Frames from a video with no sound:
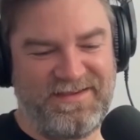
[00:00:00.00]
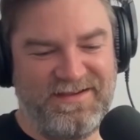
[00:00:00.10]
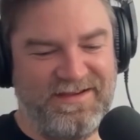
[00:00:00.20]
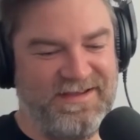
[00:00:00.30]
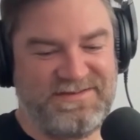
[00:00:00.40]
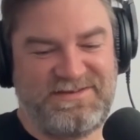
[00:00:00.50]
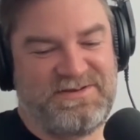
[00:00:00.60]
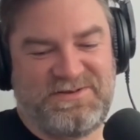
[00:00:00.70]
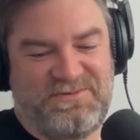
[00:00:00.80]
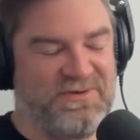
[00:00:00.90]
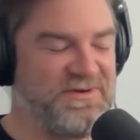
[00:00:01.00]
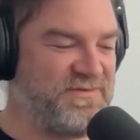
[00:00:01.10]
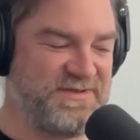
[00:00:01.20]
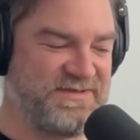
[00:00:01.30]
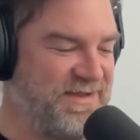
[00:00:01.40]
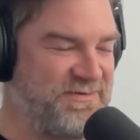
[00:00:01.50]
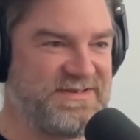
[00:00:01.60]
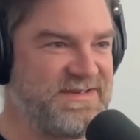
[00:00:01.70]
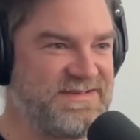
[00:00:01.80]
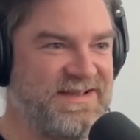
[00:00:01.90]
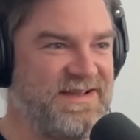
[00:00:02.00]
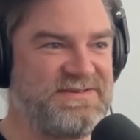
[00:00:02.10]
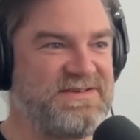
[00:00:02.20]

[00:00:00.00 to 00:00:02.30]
It's just a wonderful sequence, isn't it? It's just,